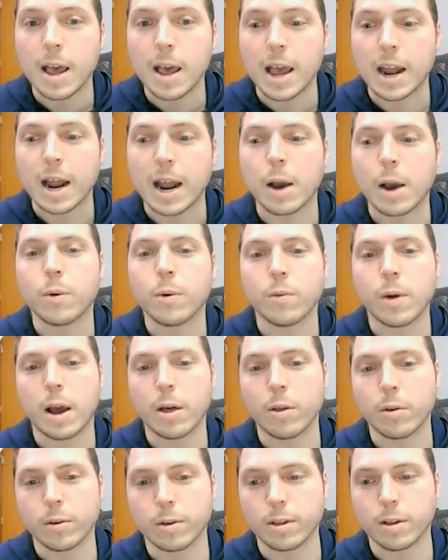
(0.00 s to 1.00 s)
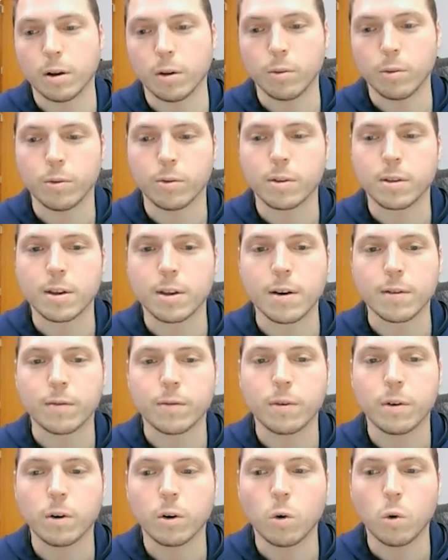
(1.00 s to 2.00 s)
And I would rather sell through stuff
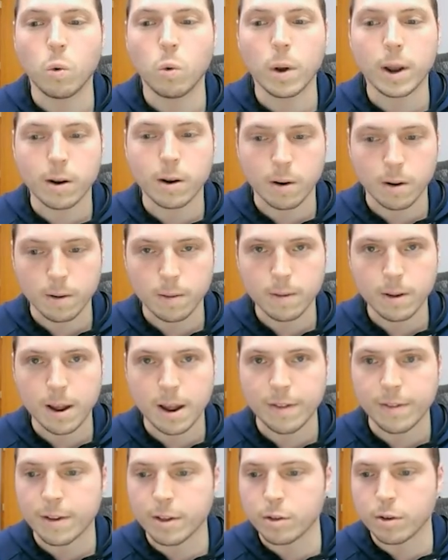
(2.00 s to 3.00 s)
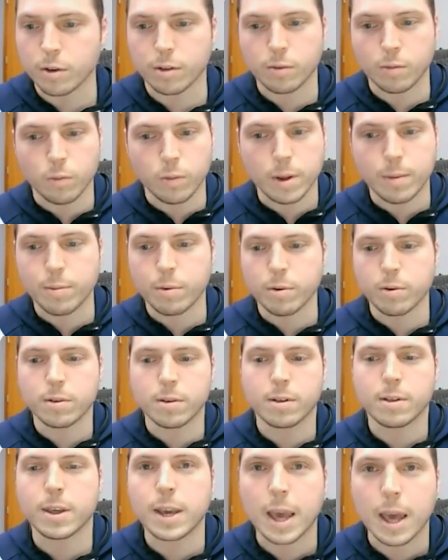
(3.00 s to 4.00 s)
quicker and then just
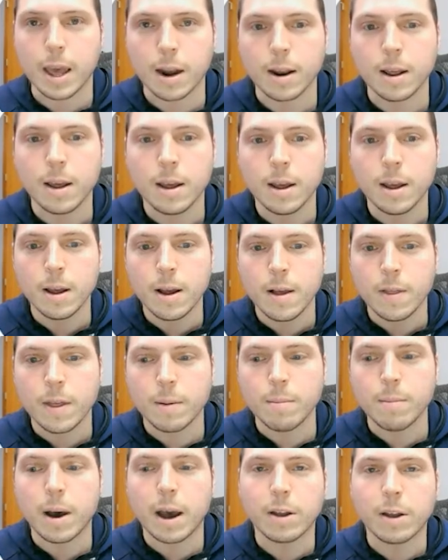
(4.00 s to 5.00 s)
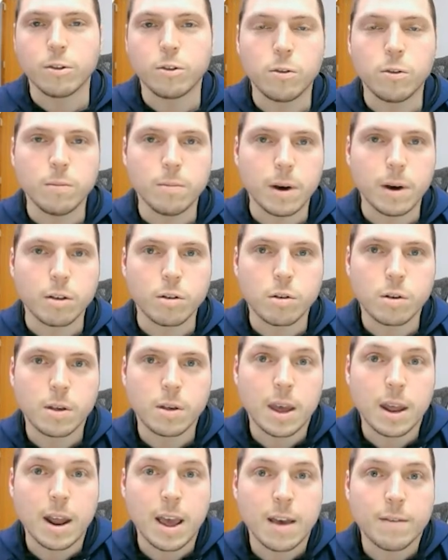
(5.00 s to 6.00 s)
repurchase again than buy too much
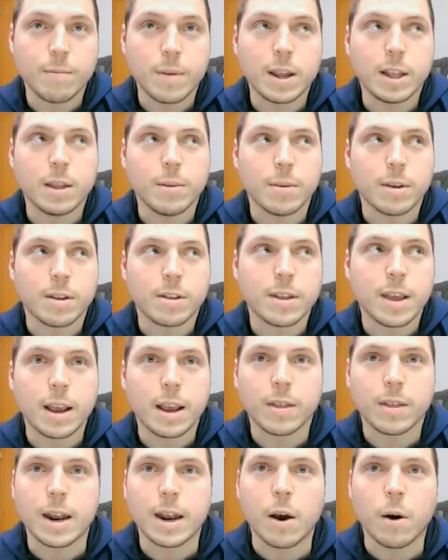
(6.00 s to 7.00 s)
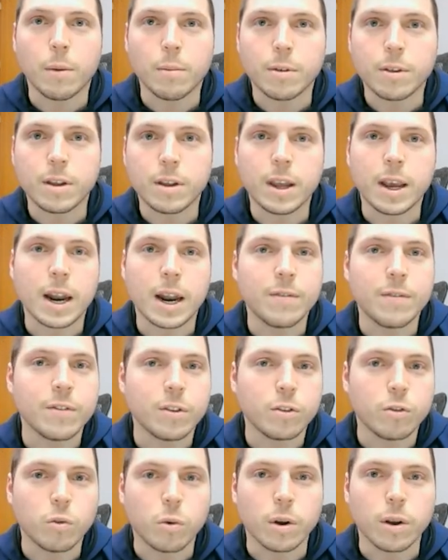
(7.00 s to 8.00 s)
and have made the mistake that now I'm sitting on
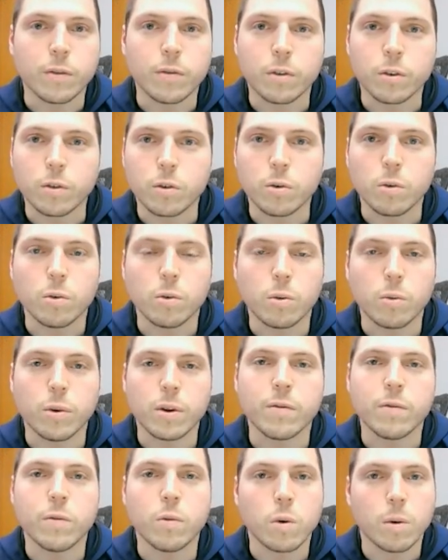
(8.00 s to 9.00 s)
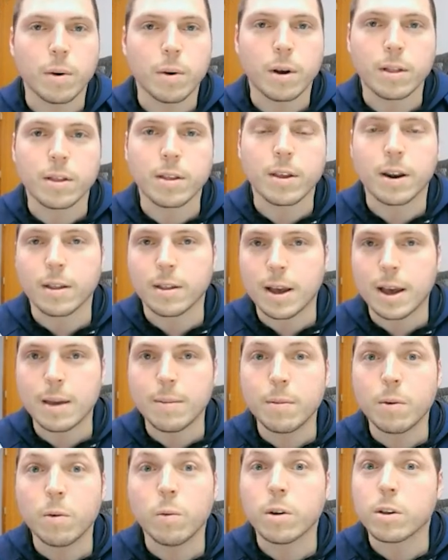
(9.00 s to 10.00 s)
inventory for 2, 3, 4 months at a
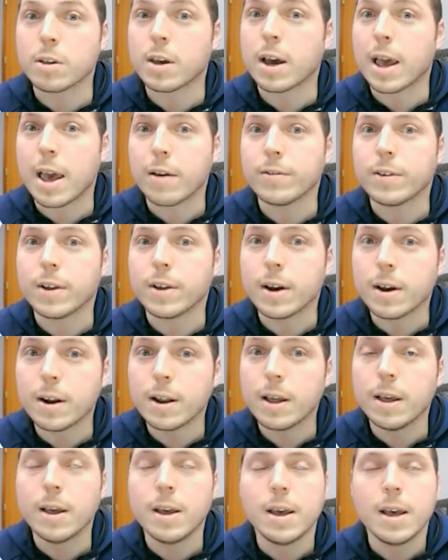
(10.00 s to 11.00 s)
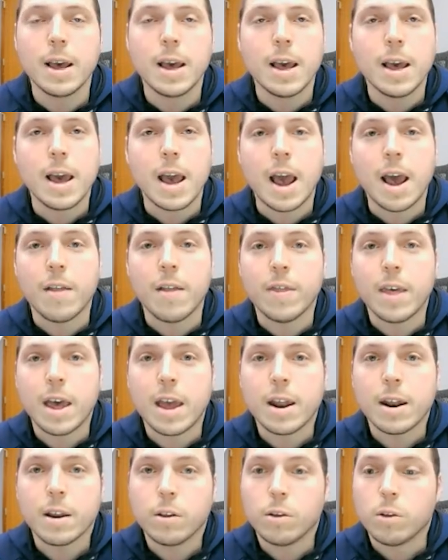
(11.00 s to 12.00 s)
time, which I have done. And
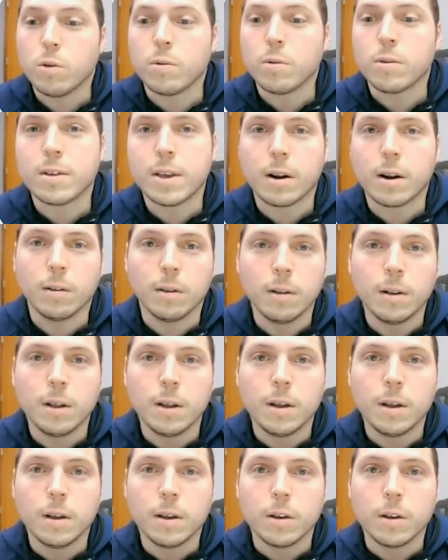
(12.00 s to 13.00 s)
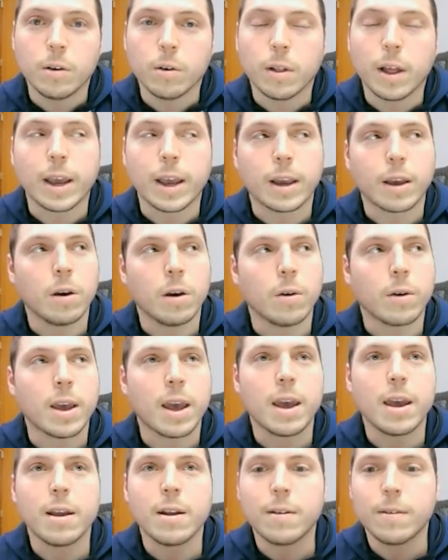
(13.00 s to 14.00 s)
then you settle. You're like,
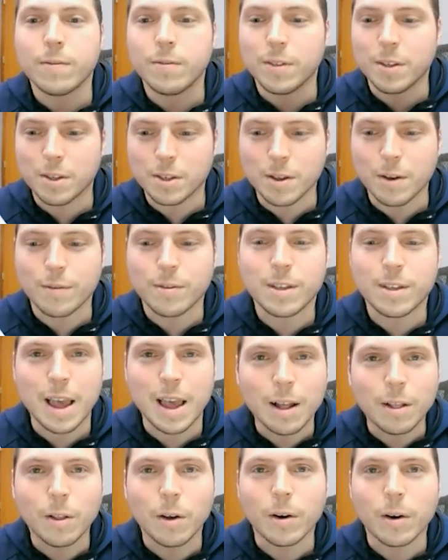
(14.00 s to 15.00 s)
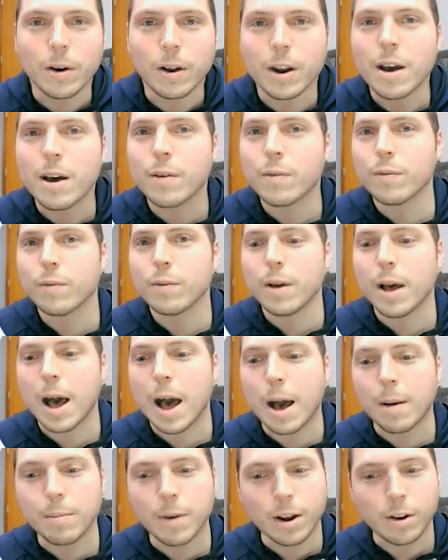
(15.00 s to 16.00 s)
okay, this stuff sat long enough.
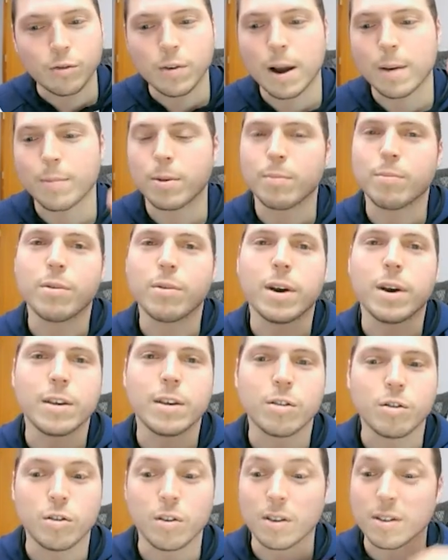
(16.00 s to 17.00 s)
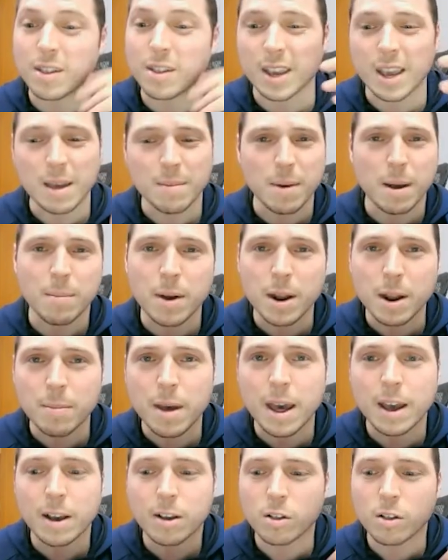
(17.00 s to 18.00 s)
I'm going to drop the price just to get my money
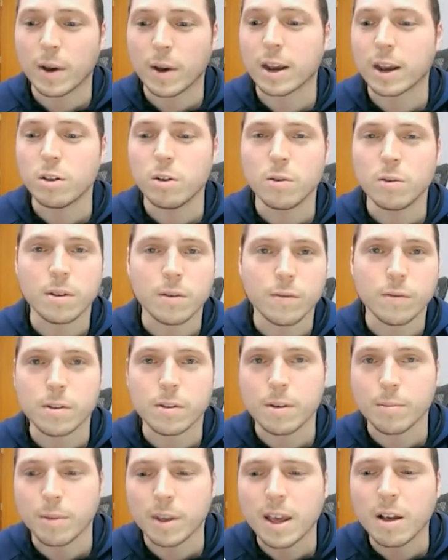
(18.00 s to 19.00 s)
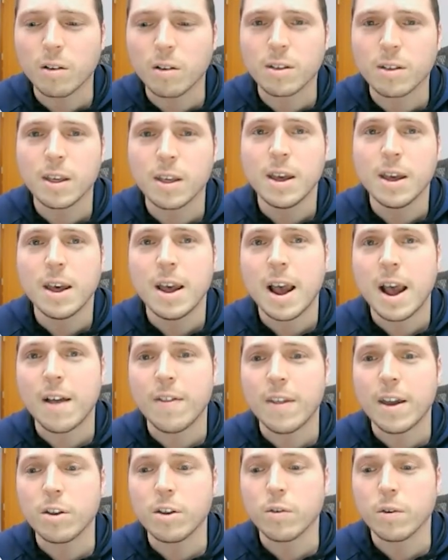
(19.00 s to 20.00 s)
back so I can use it for something else.
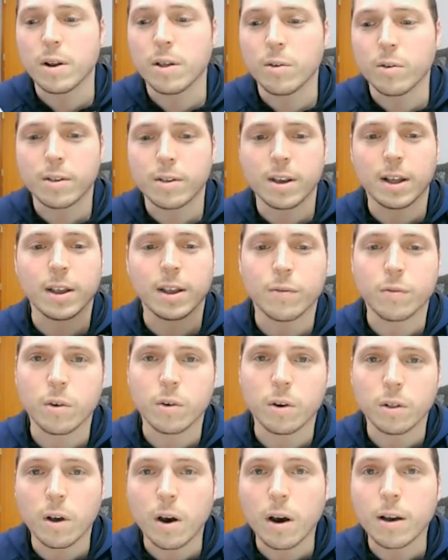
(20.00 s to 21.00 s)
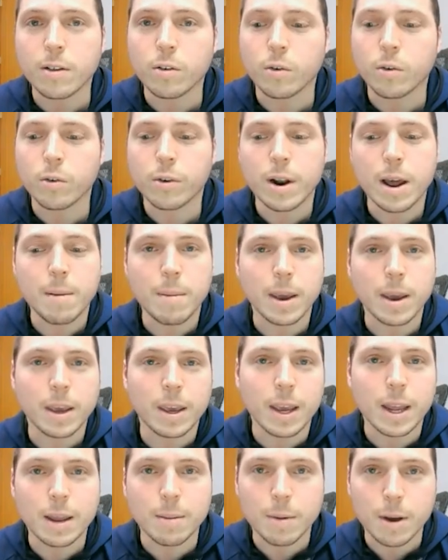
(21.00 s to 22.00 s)
And then you're either selling for a loss or you're not
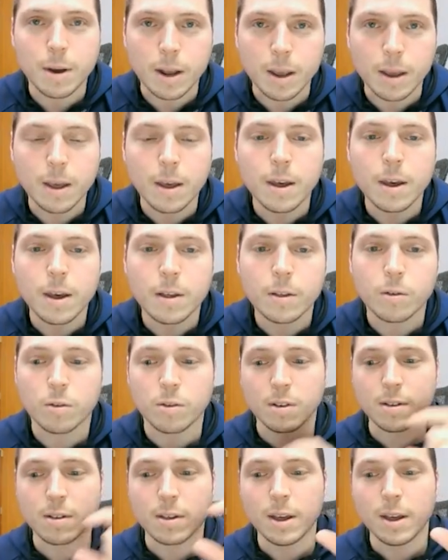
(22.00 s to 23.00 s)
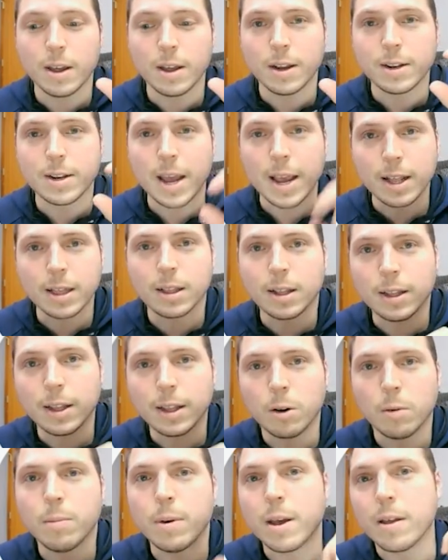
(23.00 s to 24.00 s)
making any money. So just take the
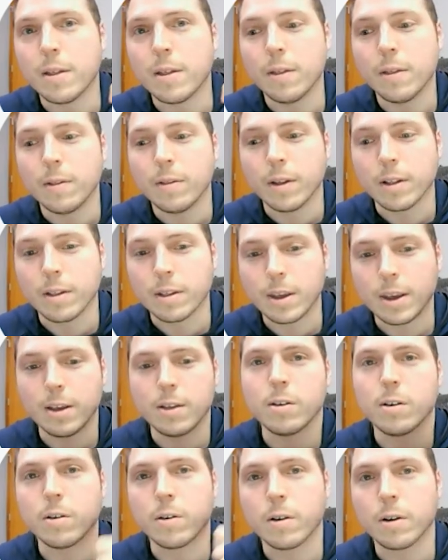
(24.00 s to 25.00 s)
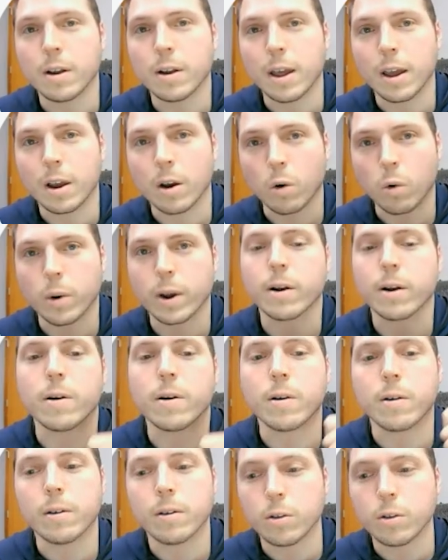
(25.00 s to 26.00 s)
little bit that's easier and
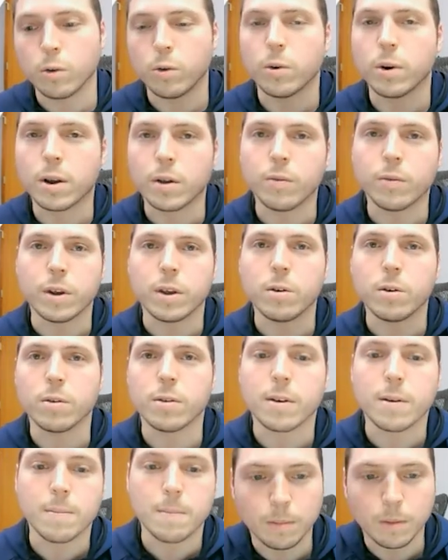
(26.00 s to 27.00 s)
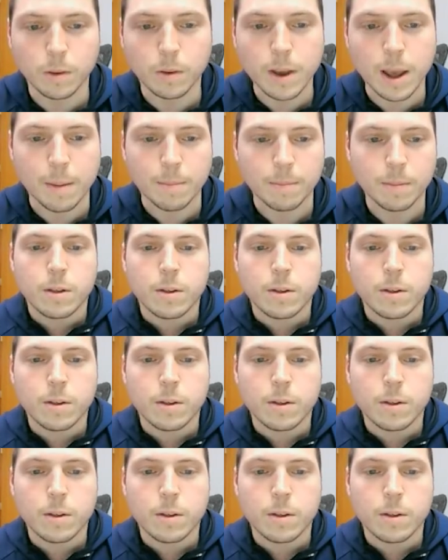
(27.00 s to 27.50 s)
quicker so you can reuse it. Okay.